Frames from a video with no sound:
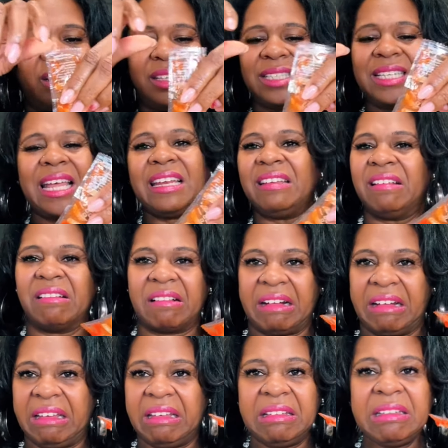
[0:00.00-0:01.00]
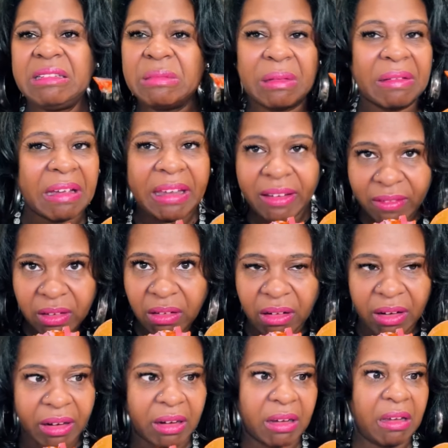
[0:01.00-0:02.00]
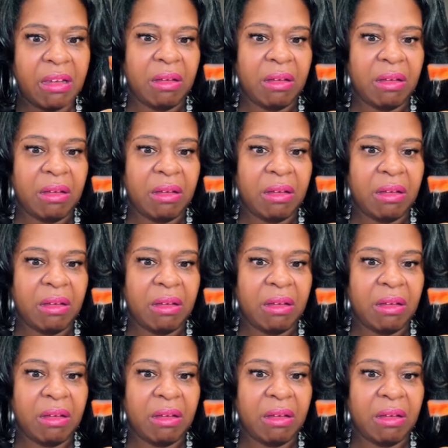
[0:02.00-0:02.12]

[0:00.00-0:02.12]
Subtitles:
It's not even great. This is with a heavy heart.